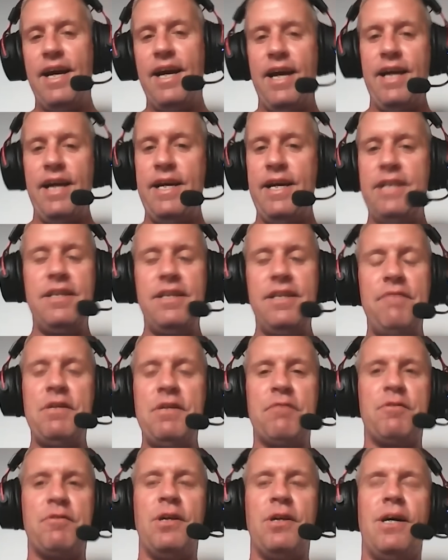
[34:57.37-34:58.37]
He'd lived here
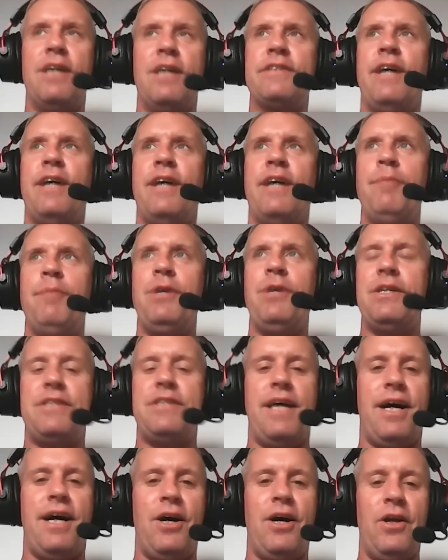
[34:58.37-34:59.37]
for a long time, you could
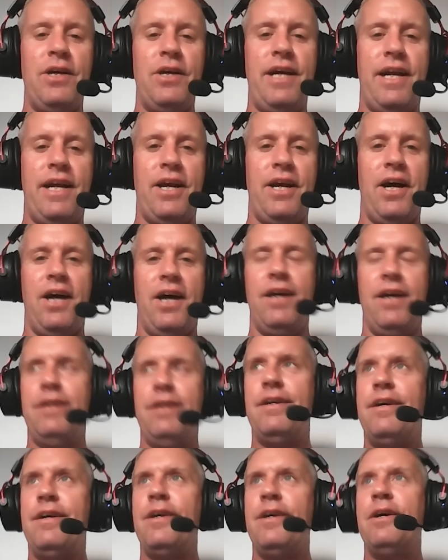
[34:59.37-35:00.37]
tell, and uh,
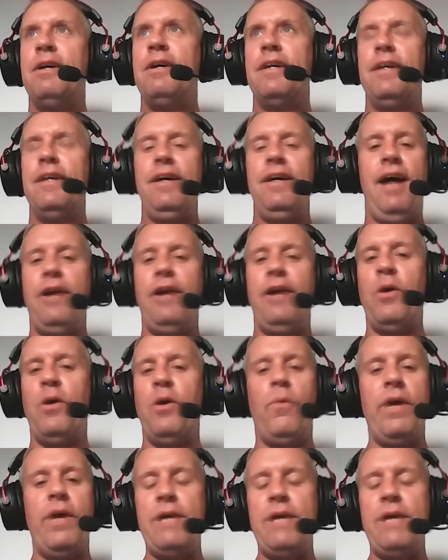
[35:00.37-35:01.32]
I don't know what he